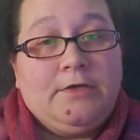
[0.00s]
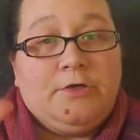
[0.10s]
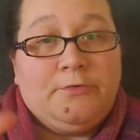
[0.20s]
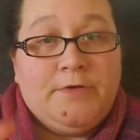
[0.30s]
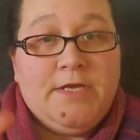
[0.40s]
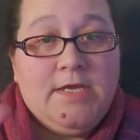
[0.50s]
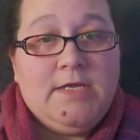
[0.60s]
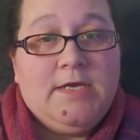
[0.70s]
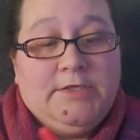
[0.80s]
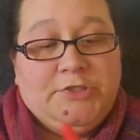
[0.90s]

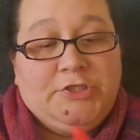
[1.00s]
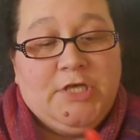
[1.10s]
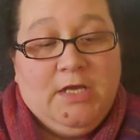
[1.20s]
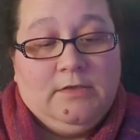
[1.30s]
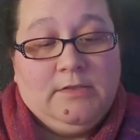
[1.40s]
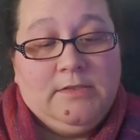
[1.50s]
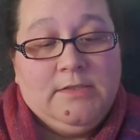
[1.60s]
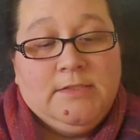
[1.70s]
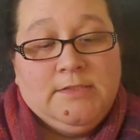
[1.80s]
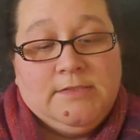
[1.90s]
create a shell
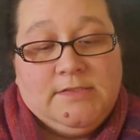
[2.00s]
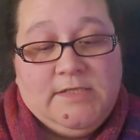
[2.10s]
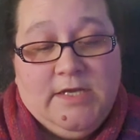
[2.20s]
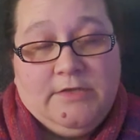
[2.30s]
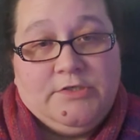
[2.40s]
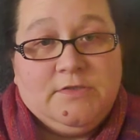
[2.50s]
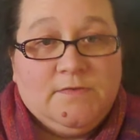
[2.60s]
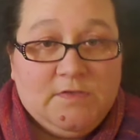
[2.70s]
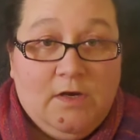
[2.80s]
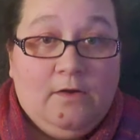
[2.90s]
stitch.
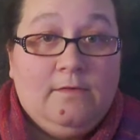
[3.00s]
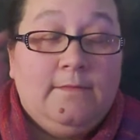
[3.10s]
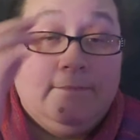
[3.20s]
So,